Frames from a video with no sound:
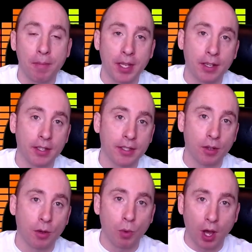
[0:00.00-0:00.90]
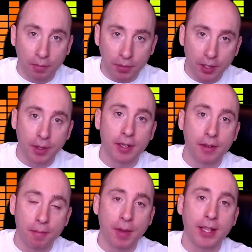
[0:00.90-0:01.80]
because what I'm doing
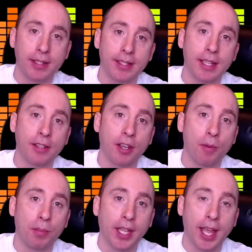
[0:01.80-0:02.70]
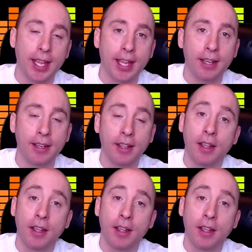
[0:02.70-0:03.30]
might seem complicated,